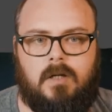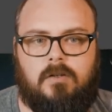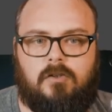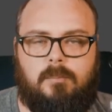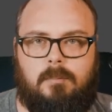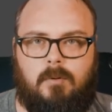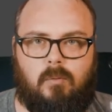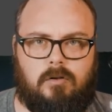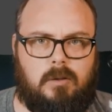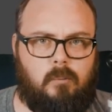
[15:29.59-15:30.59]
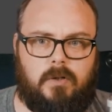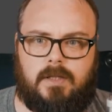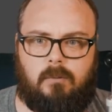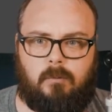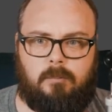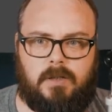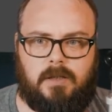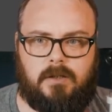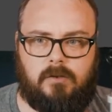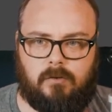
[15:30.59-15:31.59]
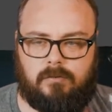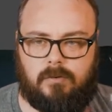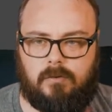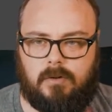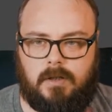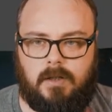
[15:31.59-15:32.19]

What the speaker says: So you may be wondering when that would be useful.